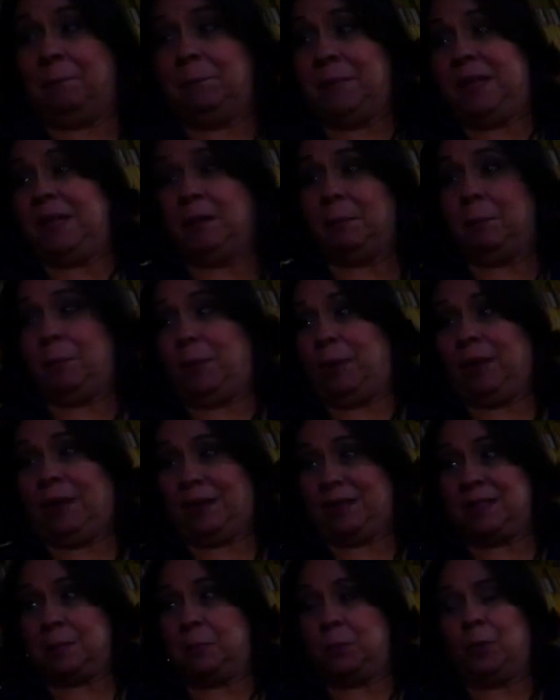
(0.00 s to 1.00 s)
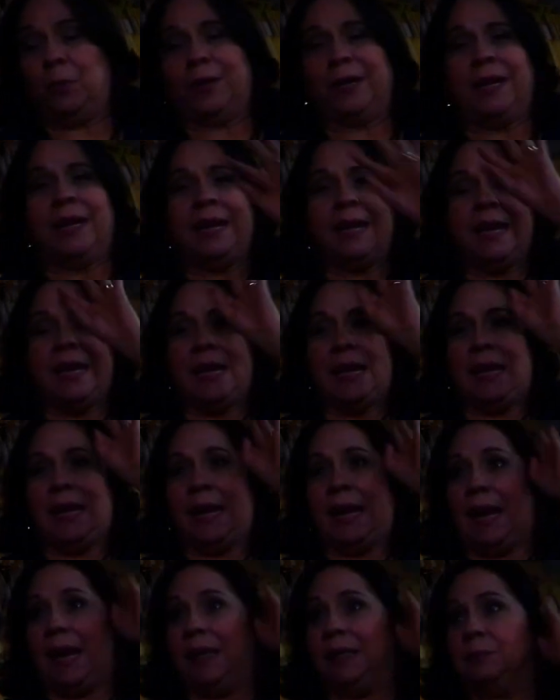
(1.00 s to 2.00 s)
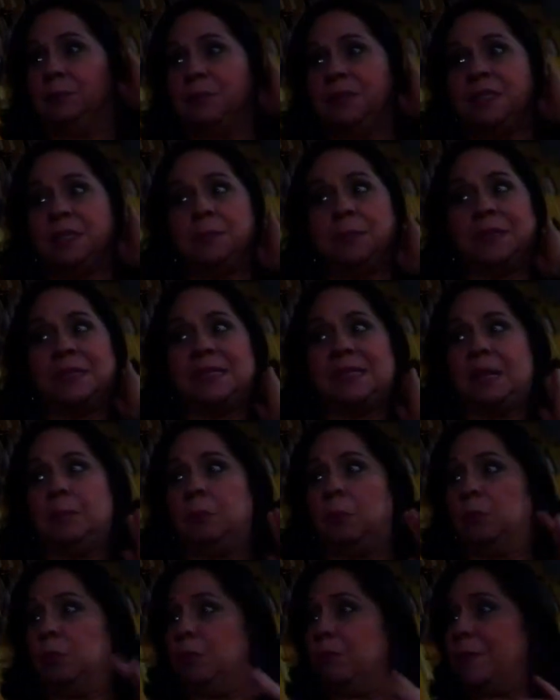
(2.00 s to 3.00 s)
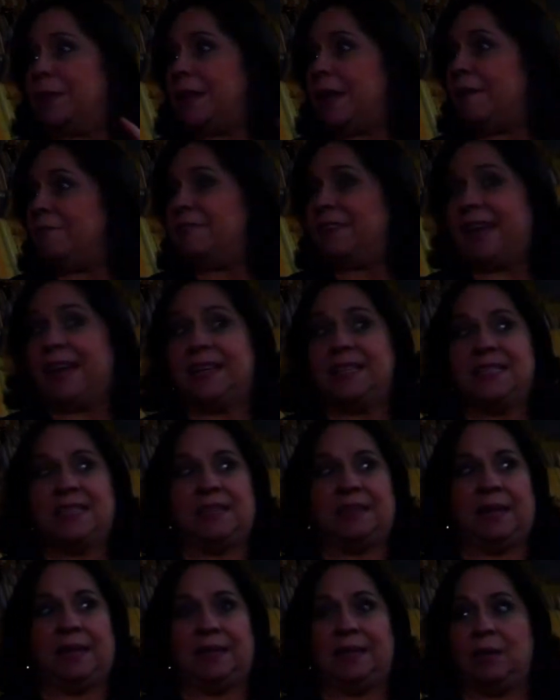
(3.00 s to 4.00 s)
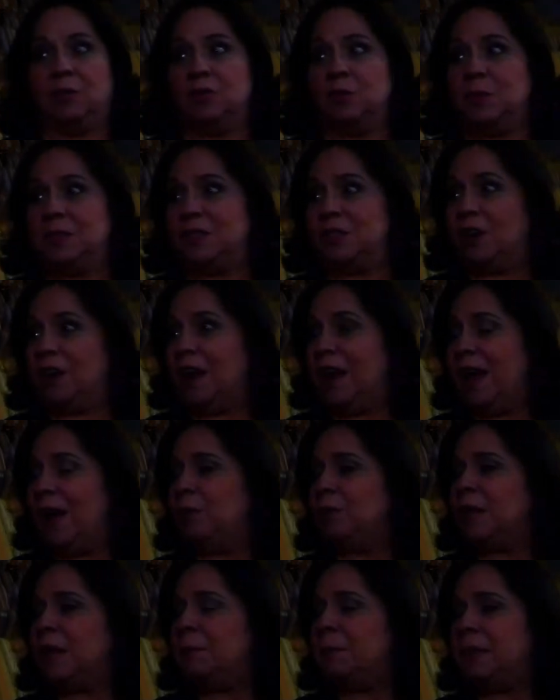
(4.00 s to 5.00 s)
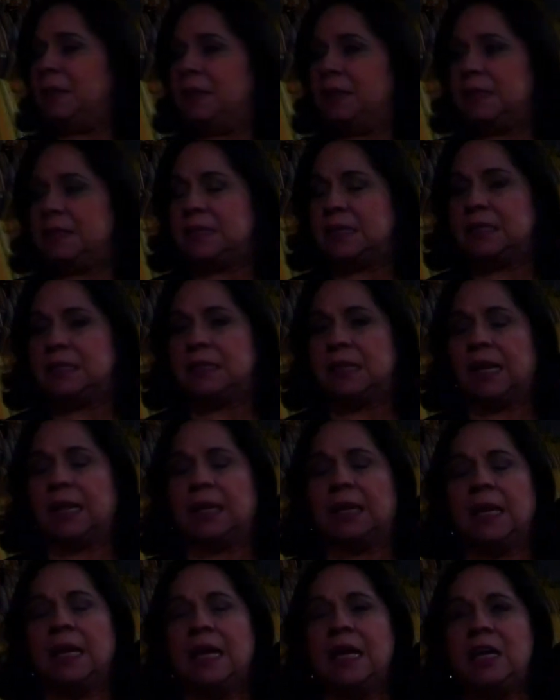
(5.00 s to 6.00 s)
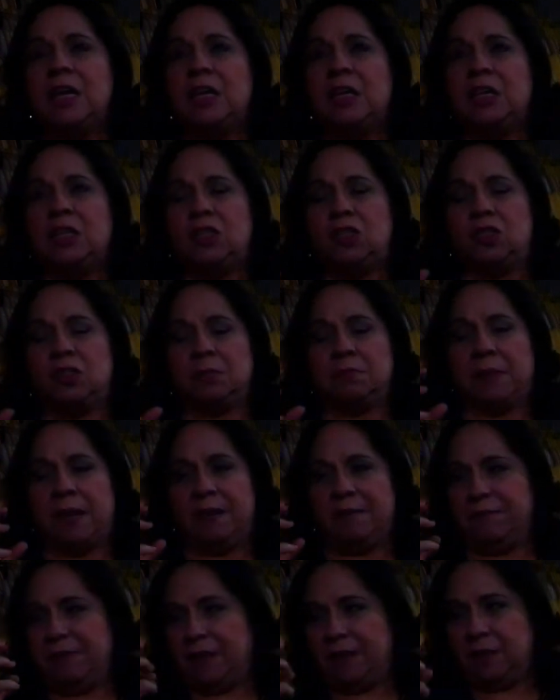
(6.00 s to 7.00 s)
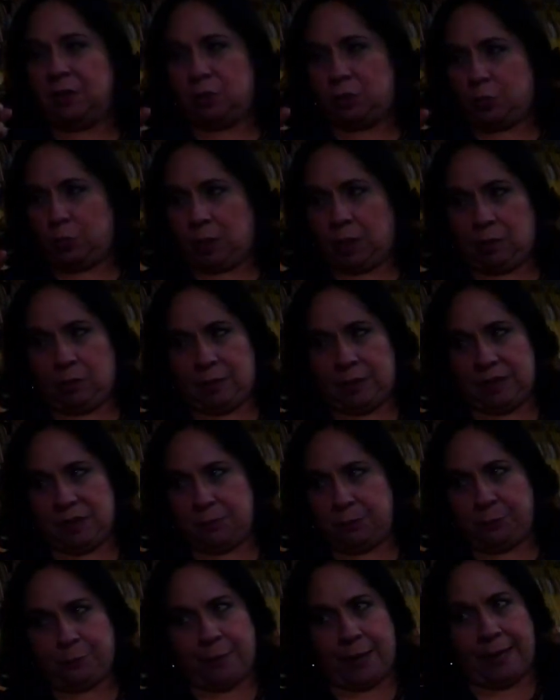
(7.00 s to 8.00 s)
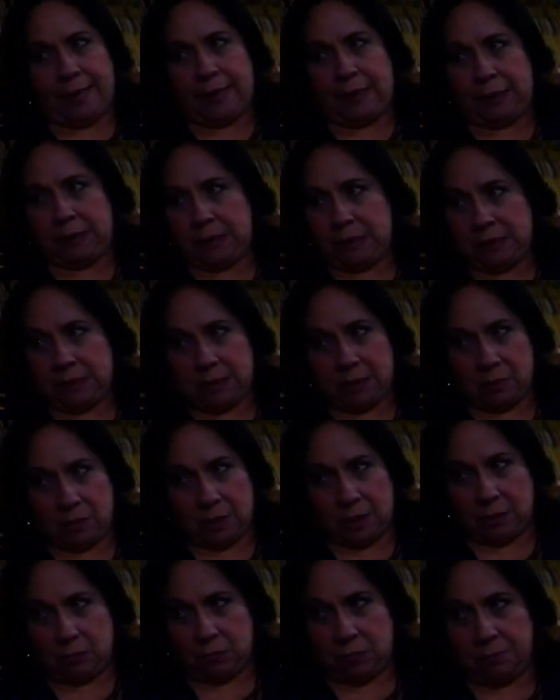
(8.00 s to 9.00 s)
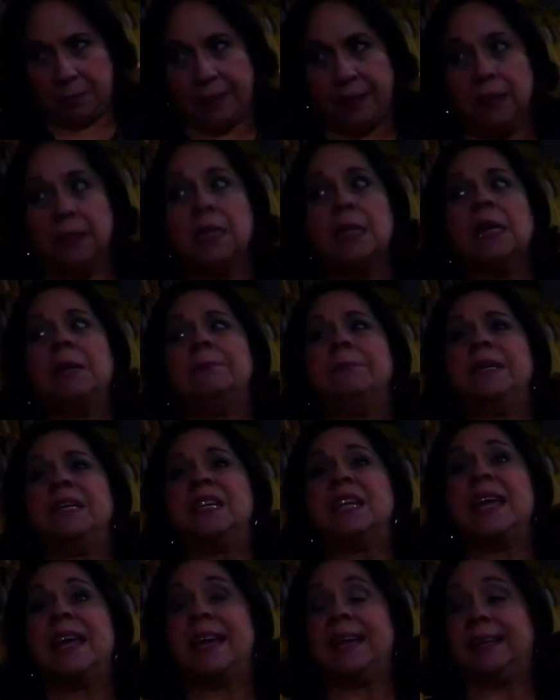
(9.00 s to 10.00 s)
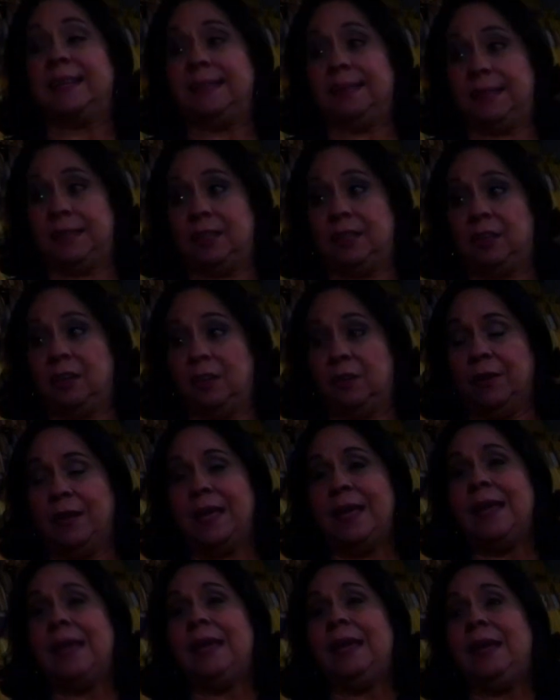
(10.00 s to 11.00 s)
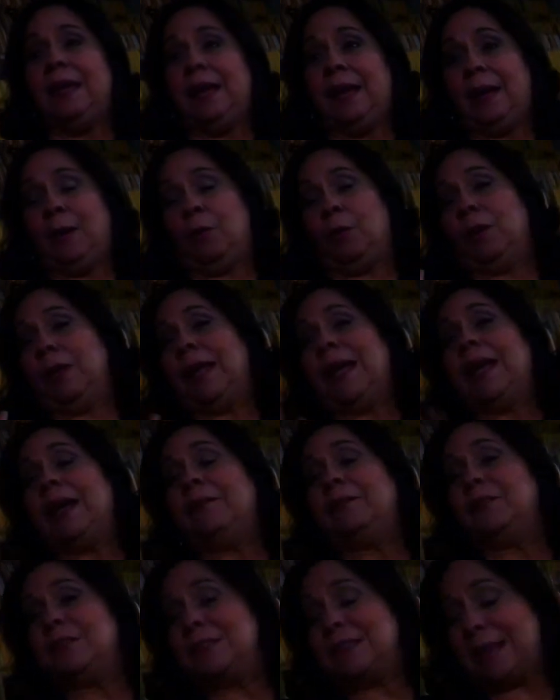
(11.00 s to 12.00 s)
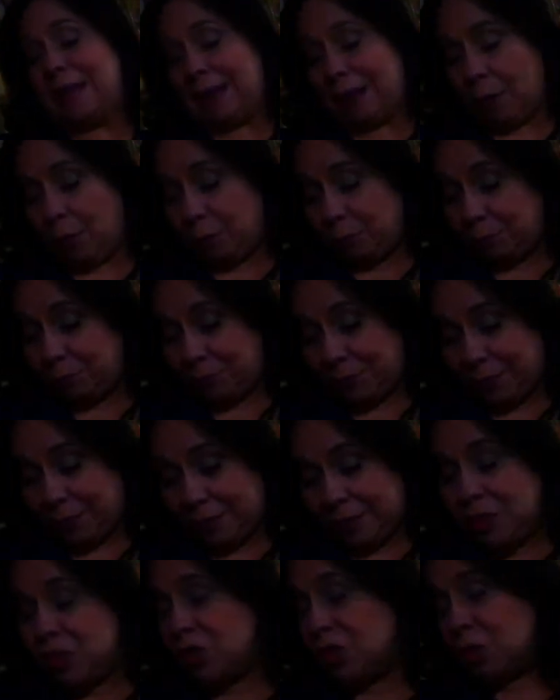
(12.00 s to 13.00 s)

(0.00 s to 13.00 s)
of being as a boy. And principal said, but we already have guests. The announcements are out. I mean, he says like, so my father swallowed his pride and he said, okay, we'll make it happen. And, you know, all I have to say, oh, in